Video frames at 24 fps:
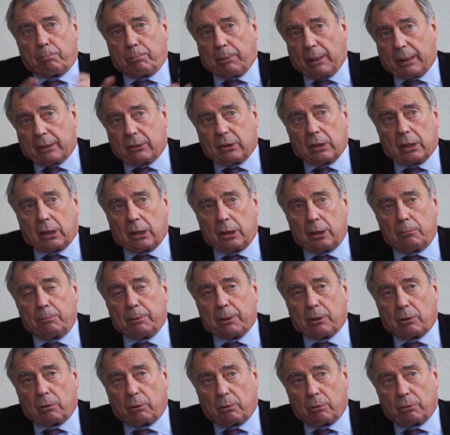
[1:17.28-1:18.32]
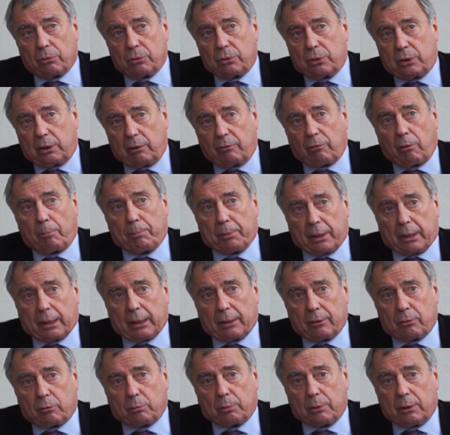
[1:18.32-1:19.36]
practically because developing
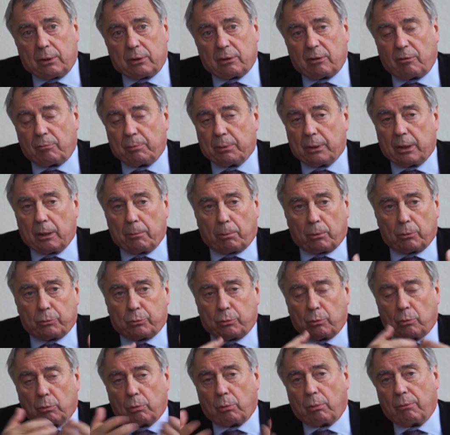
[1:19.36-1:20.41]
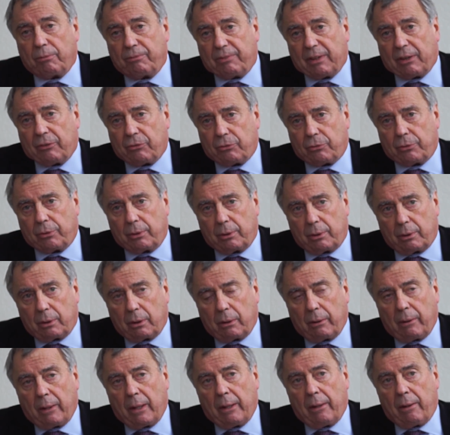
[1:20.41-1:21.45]
countries have been able to grow
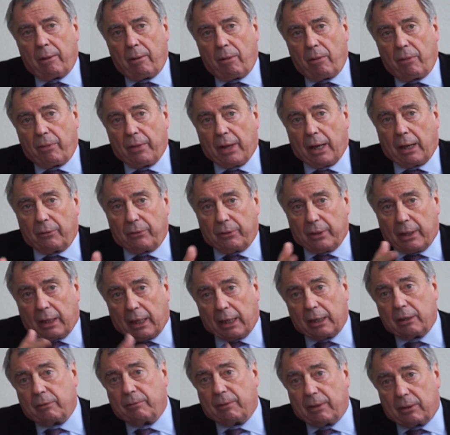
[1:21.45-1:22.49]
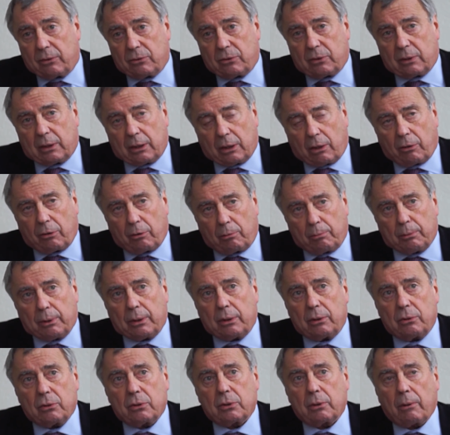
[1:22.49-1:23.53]
faster than advanced
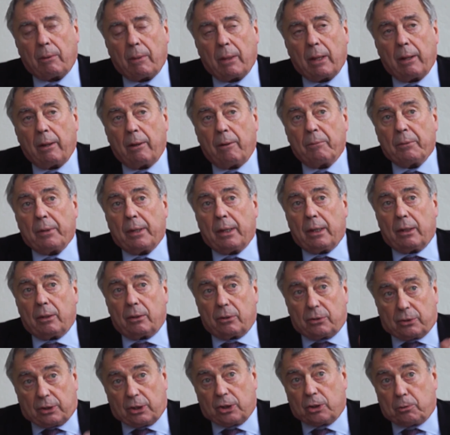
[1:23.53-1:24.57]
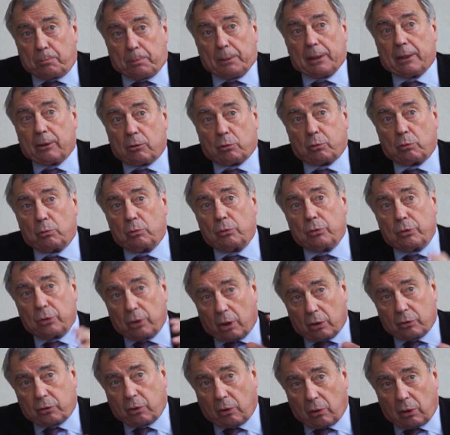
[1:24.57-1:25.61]
economies. This being true
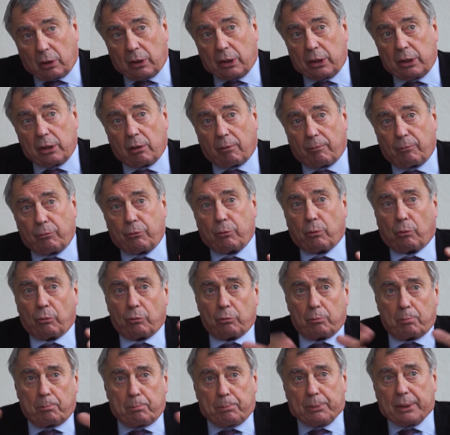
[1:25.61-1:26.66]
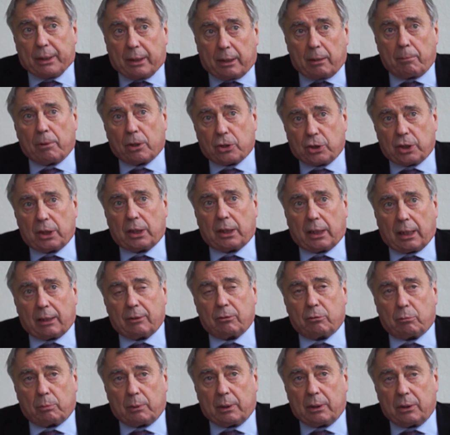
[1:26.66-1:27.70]
not only of those big emerging
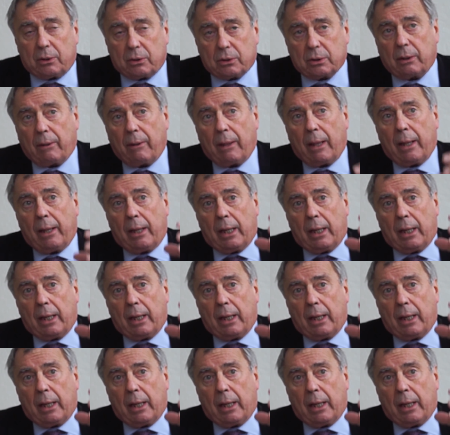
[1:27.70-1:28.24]
countries